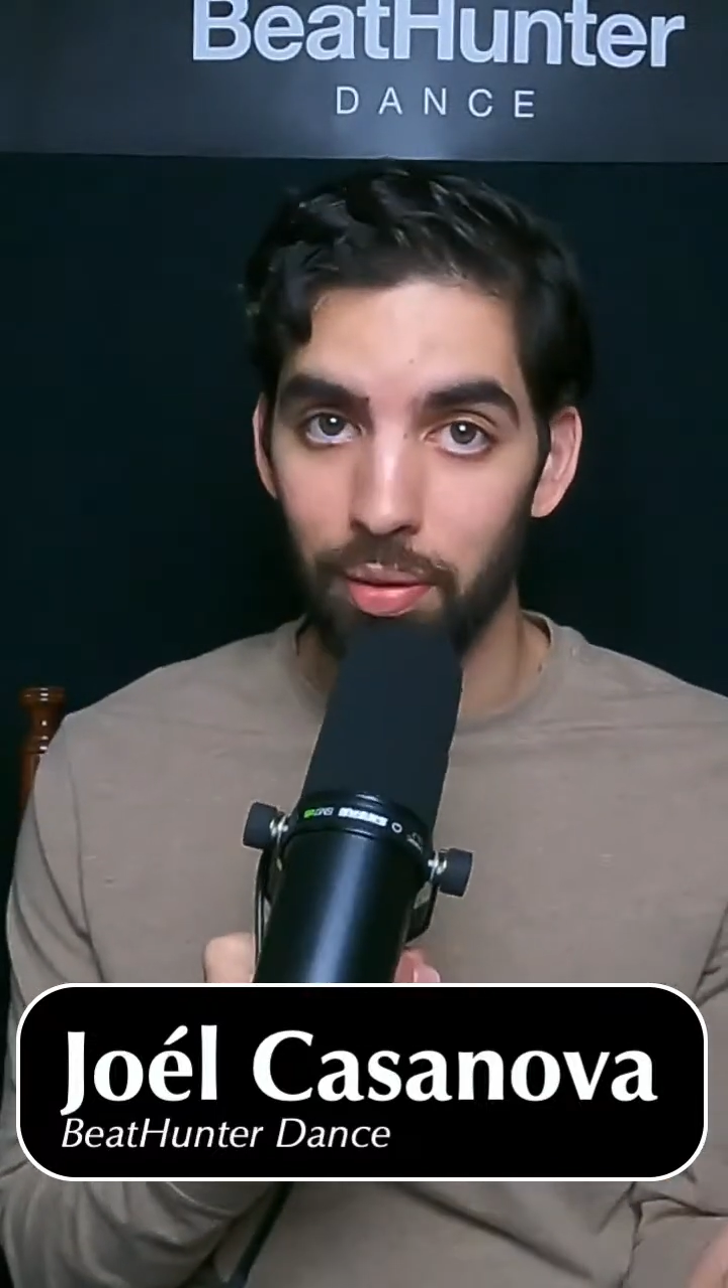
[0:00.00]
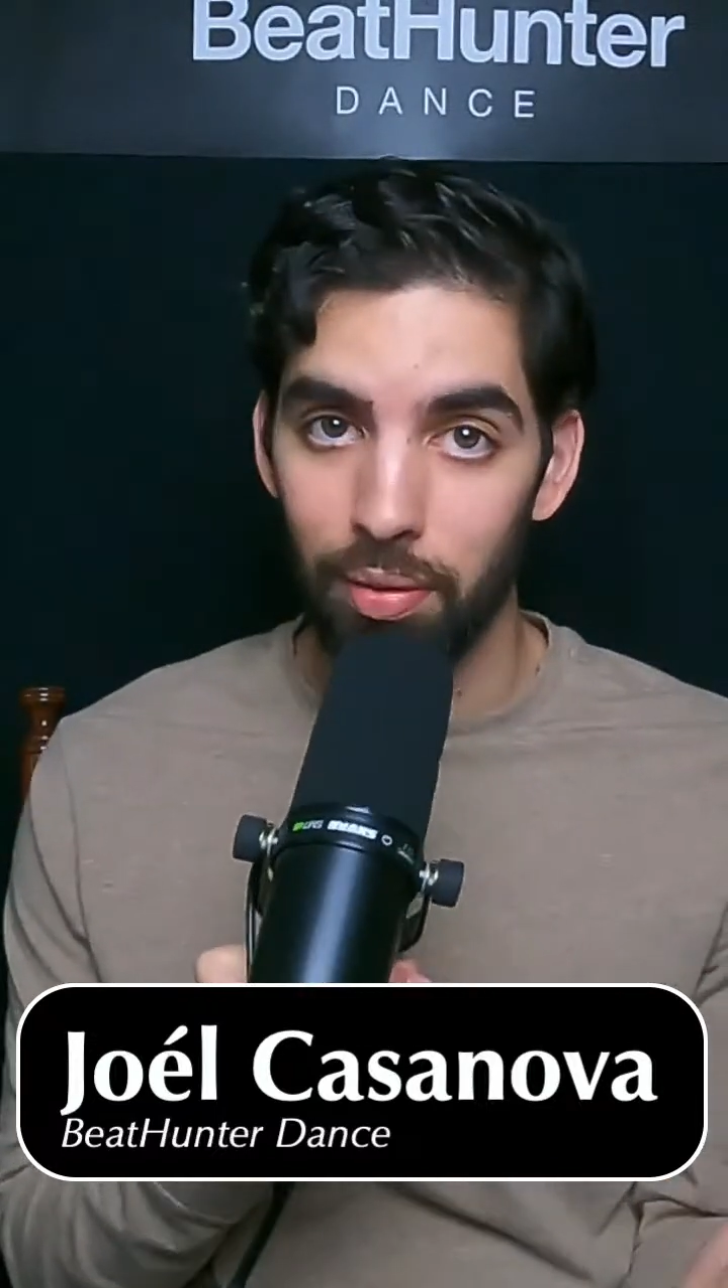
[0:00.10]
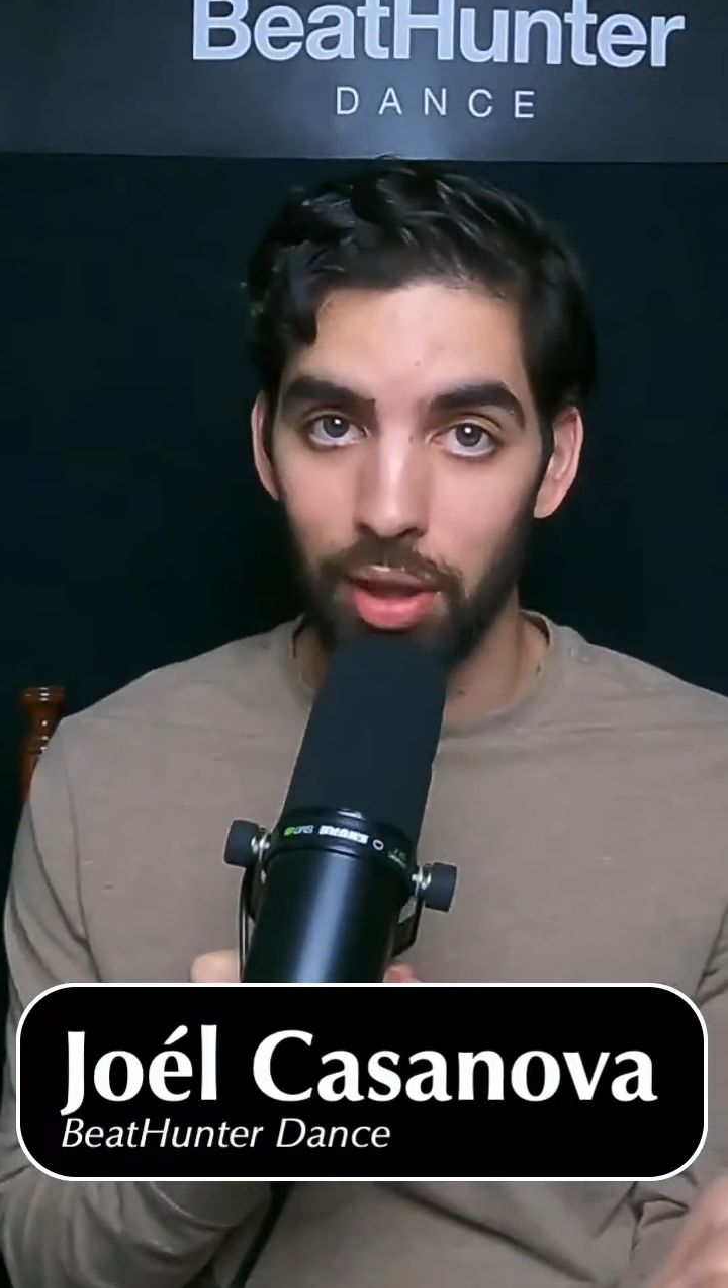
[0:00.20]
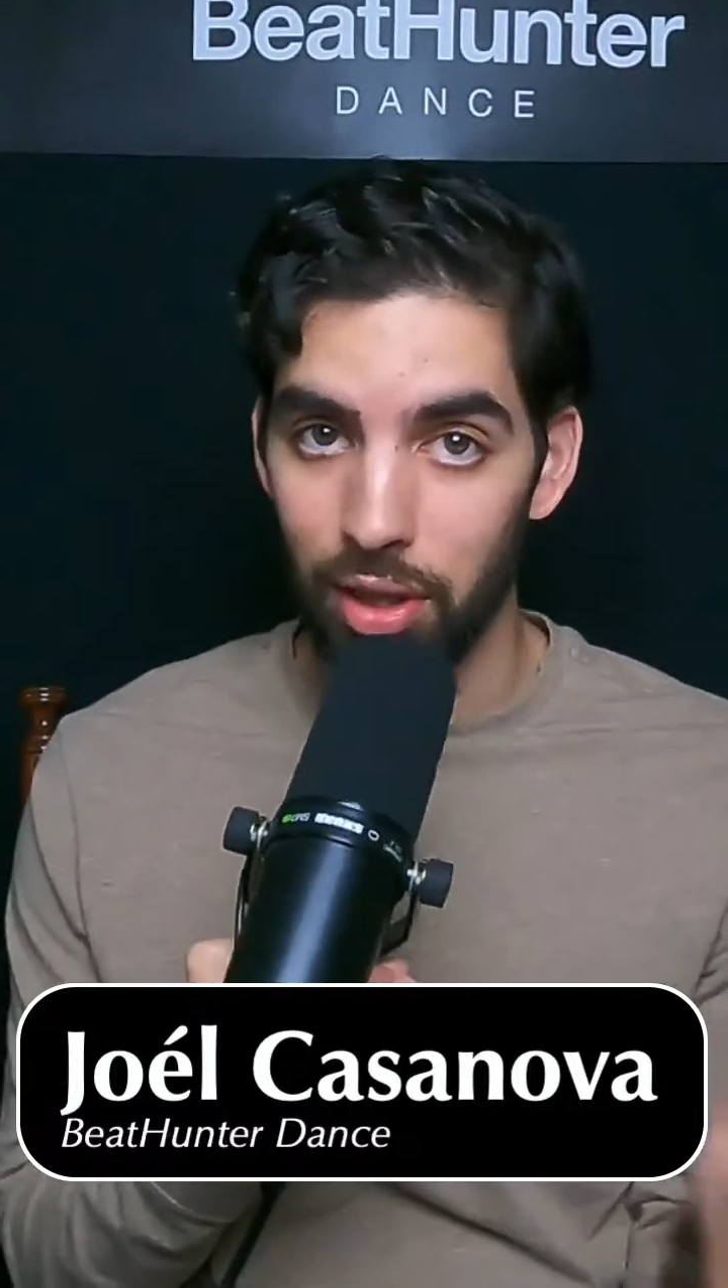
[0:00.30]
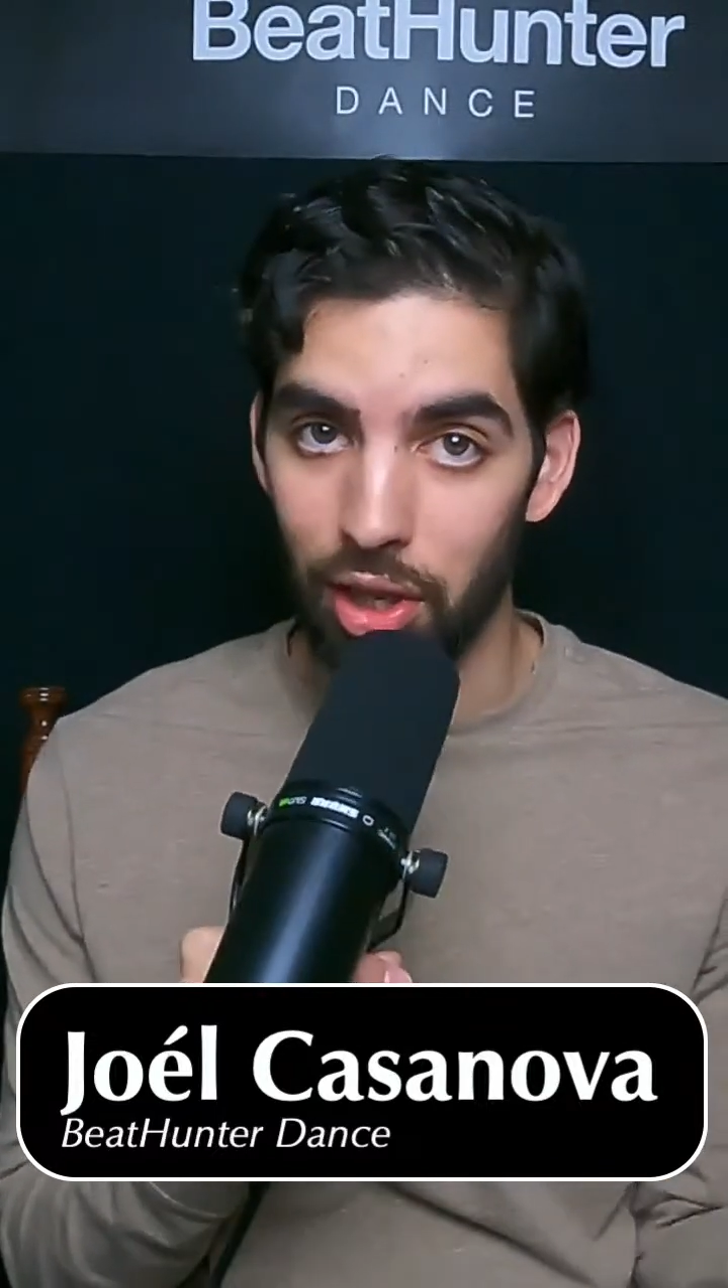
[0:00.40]

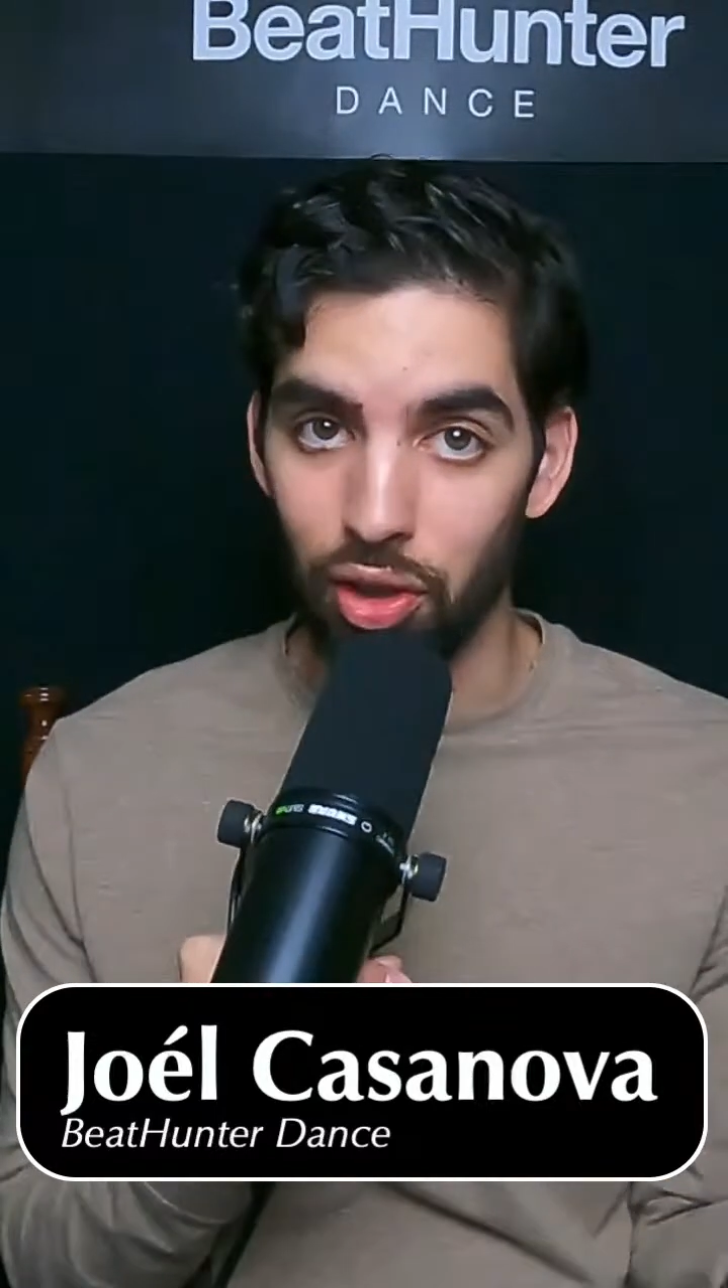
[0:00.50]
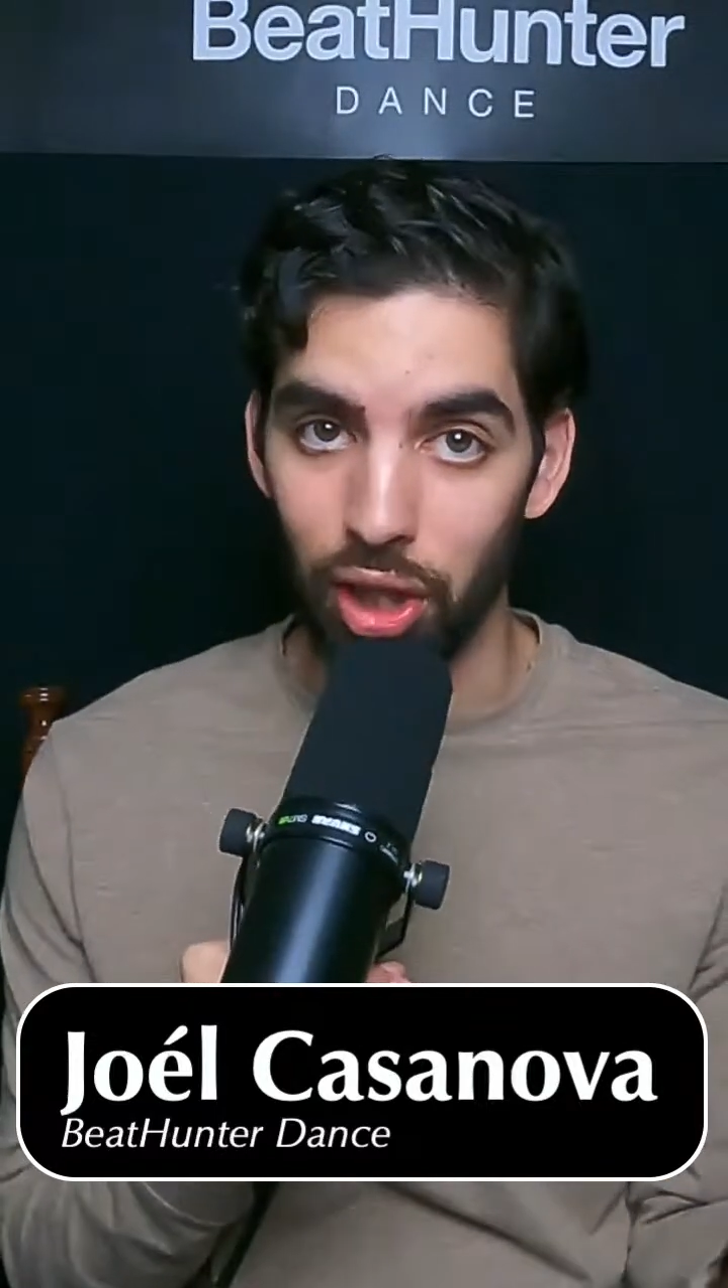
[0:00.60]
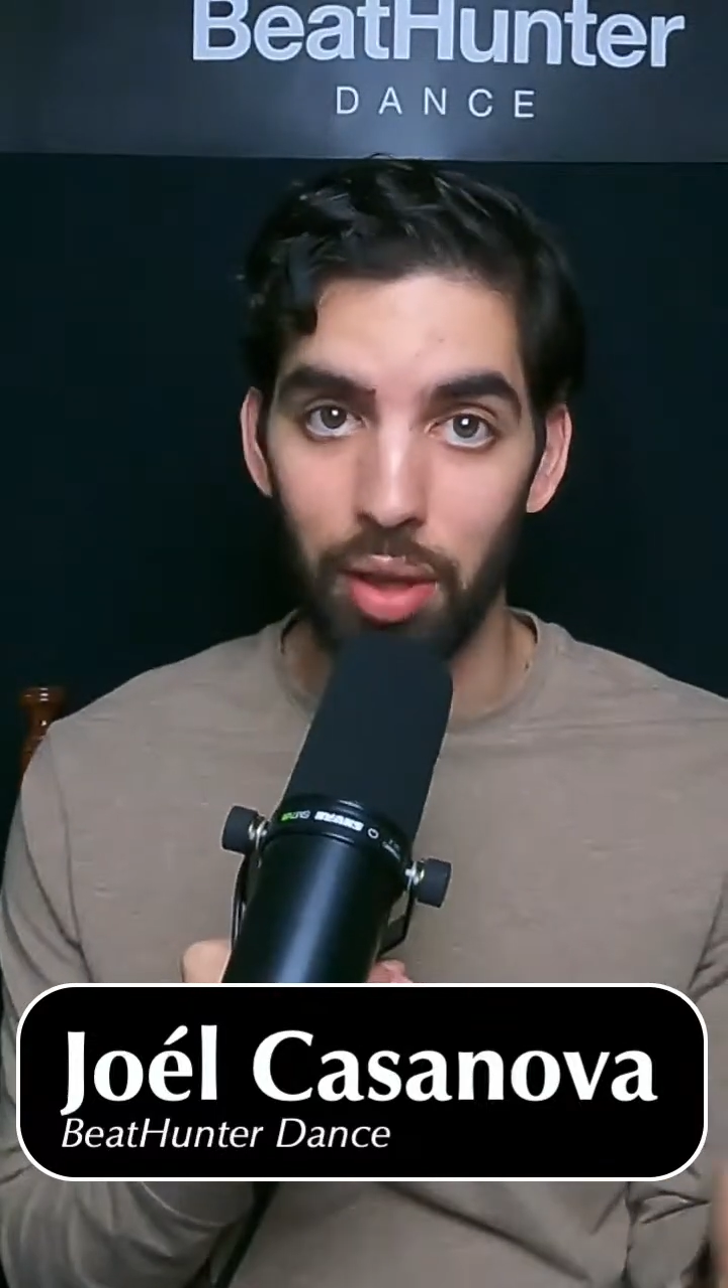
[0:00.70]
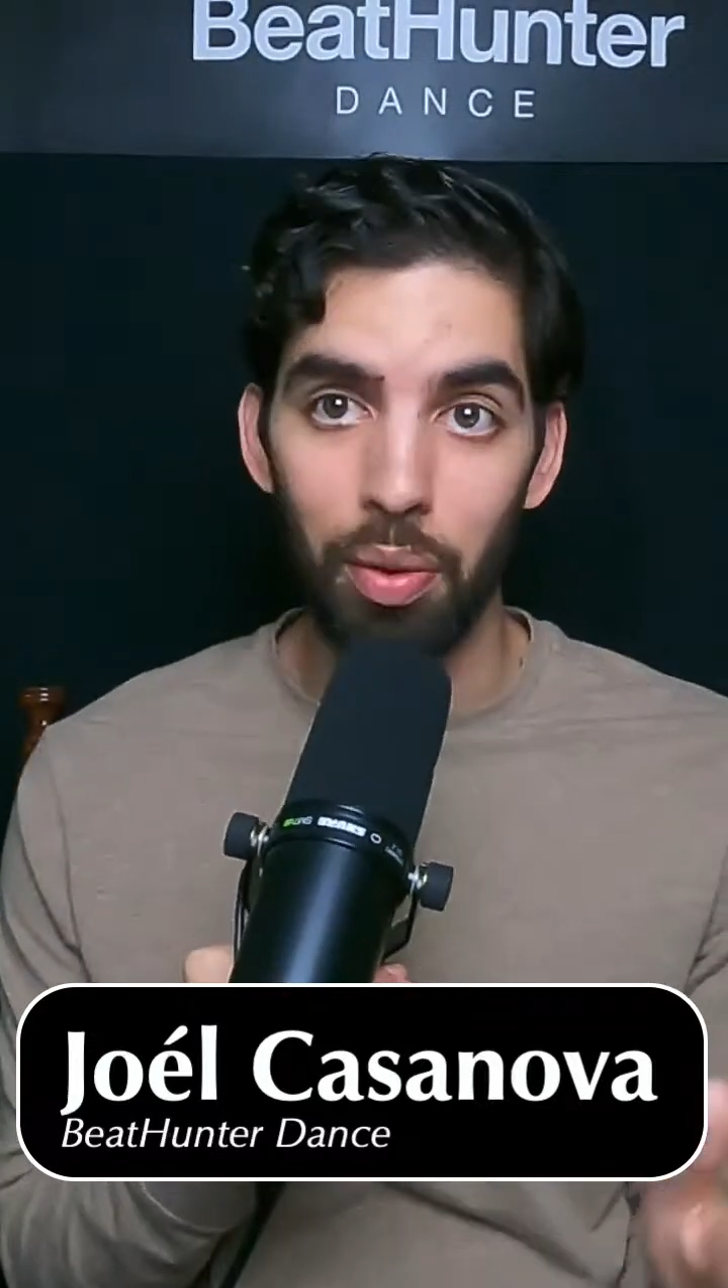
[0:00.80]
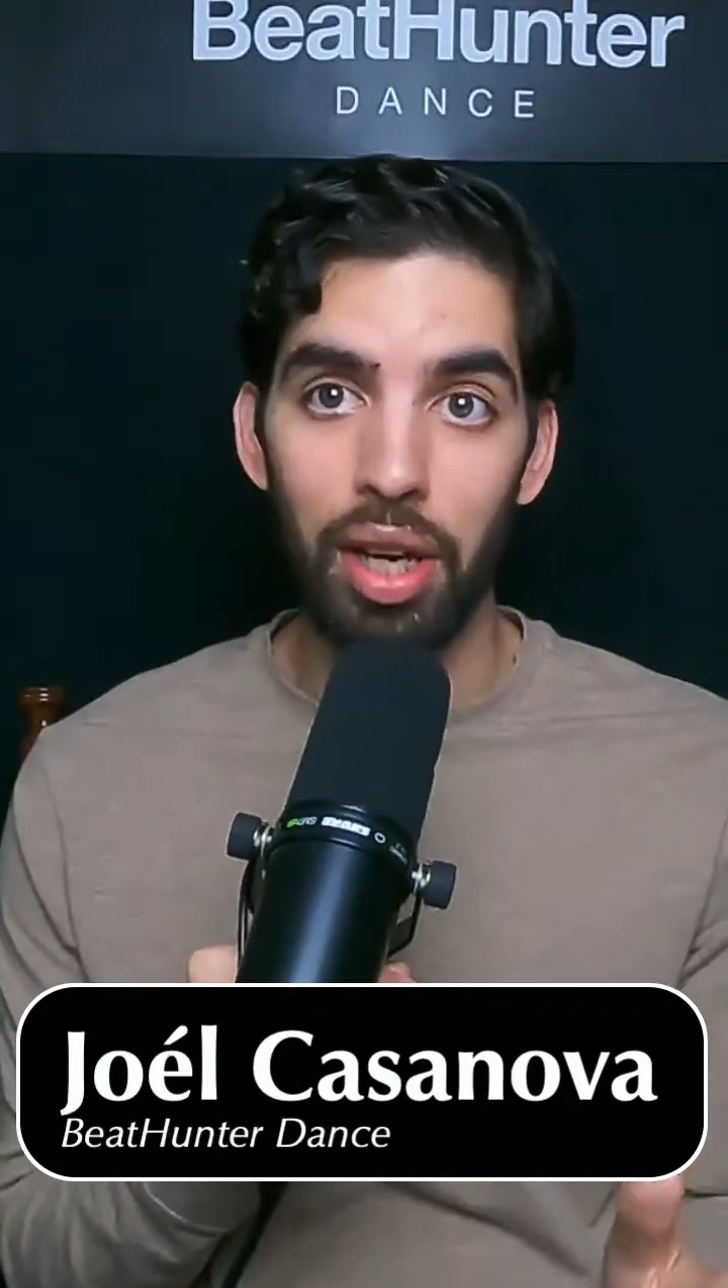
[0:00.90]
Essentially, right?